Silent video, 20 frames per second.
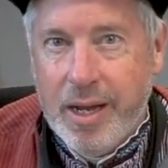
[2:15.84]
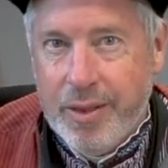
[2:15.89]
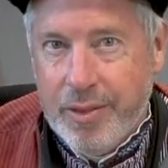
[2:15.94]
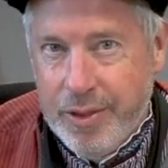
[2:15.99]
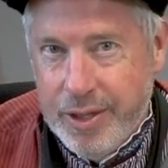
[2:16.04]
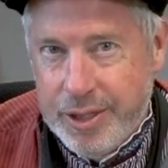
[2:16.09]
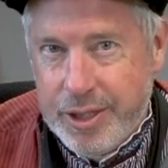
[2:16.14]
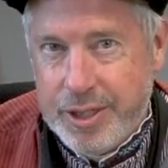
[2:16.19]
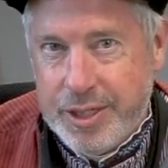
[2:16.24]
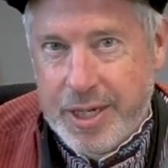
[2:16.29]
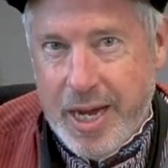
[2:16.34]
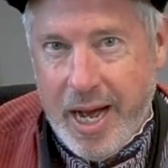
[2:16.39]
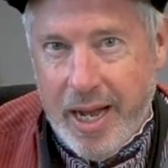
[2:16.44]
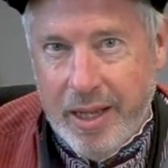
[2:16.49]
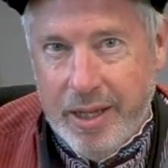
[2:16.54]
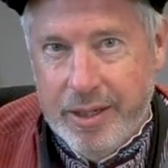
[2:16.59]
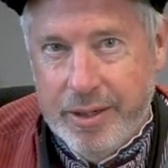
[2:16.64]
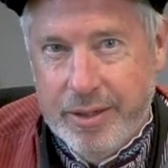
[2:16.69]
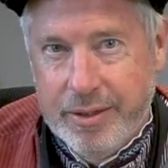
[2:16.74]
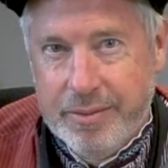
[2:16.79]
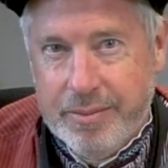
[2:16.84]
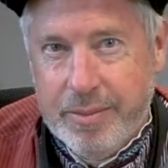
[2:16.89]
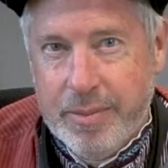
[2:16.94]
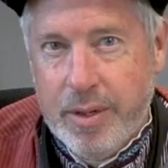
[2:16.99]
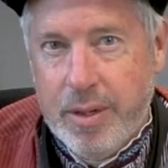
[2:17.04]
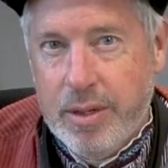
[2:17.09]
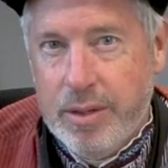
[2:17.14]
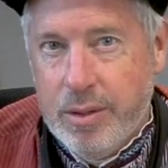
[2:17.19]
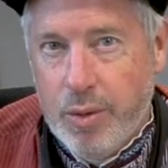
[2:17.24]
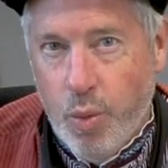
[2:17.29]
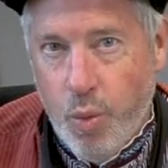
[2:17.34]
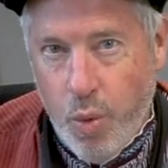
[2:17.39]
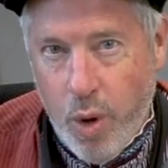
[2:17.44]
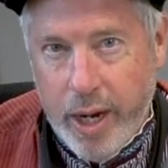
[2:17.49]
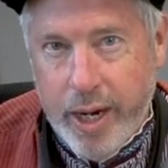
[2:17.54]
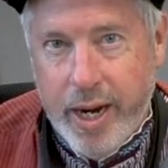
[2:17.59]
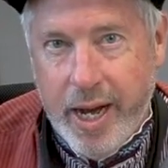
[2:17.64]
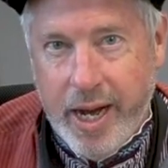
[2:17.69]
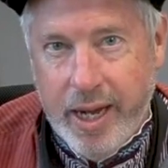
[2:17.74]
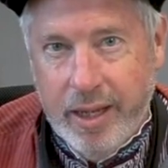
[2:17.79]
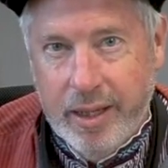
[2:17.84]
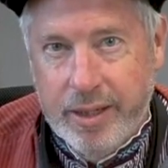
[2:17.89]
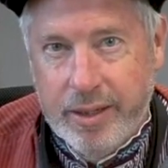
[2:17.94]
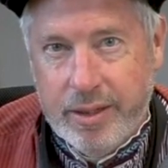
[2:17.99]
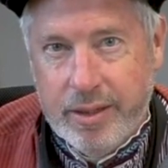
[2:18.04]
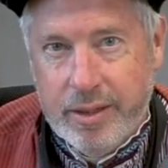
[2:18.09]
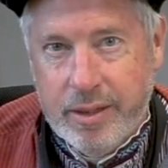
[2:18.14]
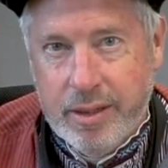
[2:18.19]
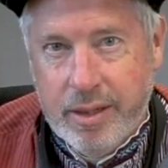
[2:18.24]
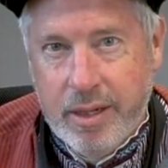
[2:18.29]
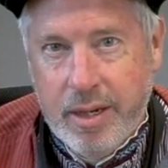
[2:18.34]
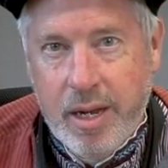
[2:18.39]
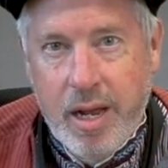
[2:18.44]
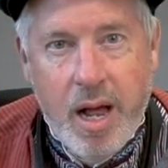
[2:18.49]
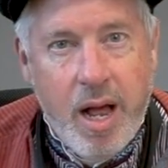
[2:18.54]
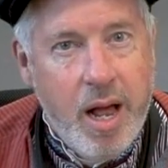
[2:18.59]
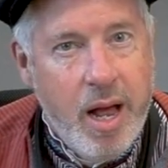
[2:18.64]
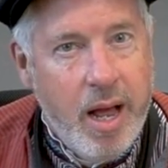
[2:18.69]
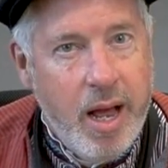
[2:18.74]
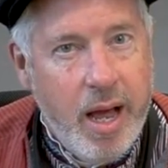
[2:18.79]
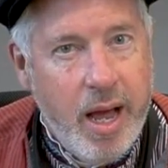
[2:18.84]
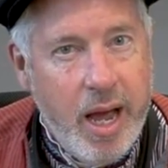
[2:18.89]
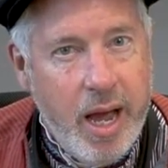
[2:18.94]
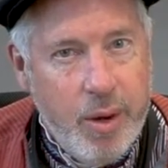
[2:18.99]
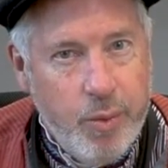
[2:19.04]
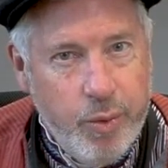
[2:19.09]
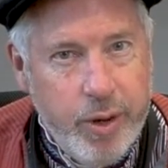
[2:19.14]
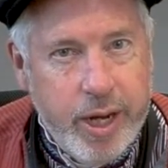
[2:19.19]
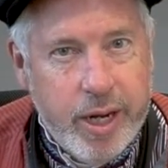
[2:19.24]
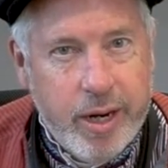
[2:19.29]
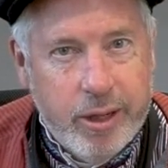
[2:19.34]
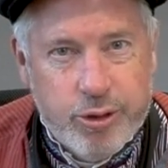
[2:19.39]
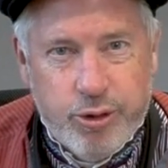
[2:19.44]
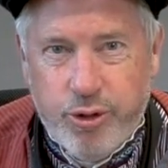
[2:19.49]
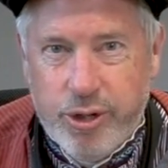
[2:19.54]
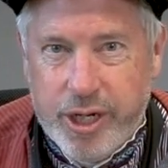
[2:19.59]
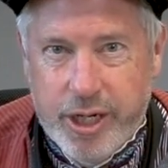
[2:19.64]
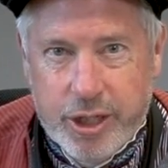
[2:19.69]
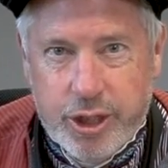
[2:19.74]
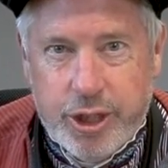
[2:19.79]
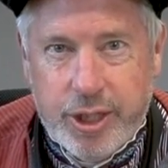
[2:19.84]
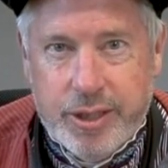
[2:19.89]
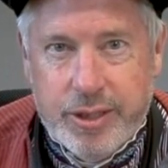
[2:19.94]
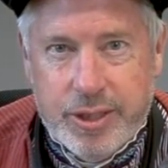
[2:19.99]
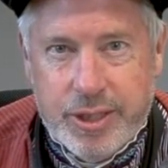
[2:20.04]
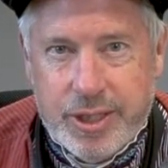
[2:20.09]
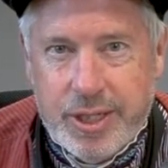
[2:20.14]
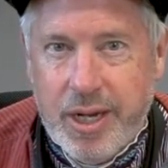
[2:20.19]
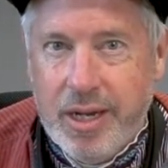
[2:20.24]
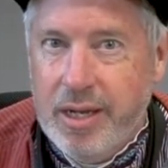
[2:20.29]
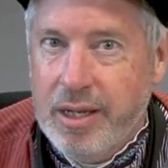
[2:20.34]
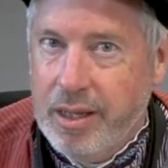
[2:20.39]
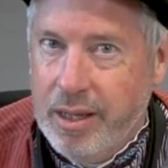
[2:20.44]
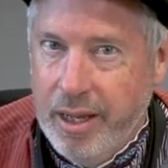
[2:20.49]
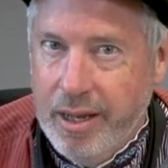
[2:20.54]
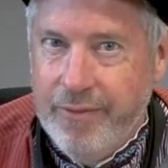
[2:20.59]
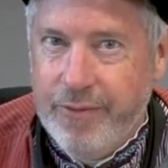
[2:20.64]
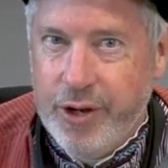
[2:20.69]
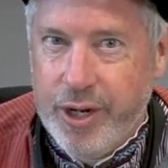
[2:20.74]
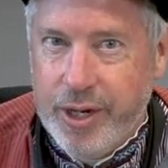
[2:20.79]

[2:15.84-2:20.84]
This is Holland, one Holland, and we and our traditions live